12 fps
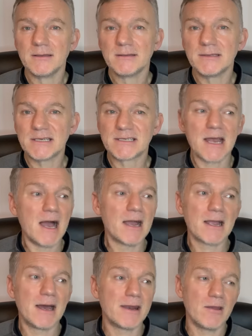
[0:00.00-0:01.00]
This
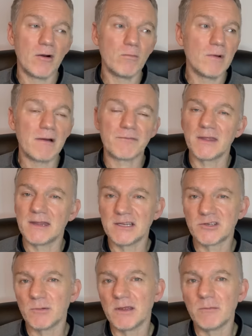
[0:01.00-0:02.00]
can't carry on. After
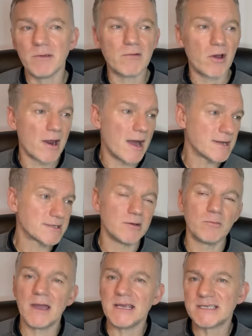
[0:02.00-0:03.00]
this week, we've got
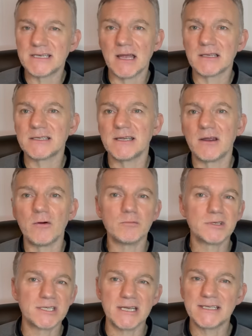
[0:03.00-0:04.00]
Arsenal away, Chelsea at home,
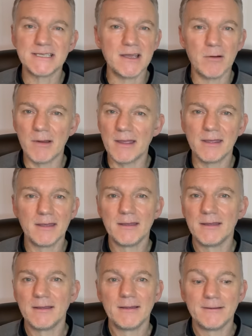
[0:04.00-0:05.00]
City away.
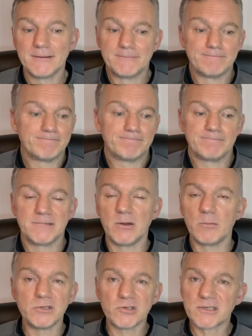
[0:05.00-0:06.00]
You
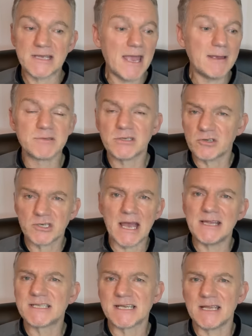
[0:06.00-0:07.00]
know, we're just, games are just
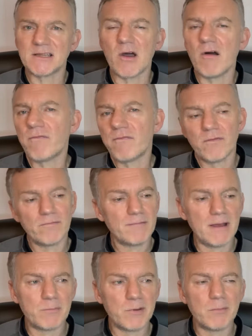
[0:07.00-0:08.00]
getting ticked off
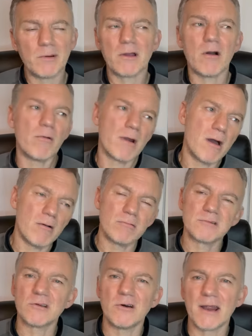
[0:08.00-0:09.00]
and people are going, oh,
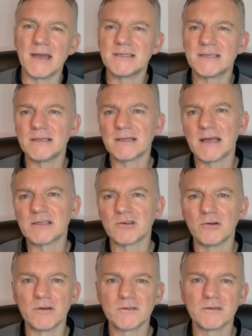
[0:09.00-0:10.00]
it's all right, it'll get
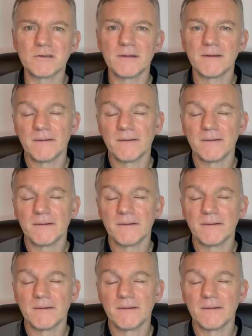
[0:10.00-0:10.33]
sorted.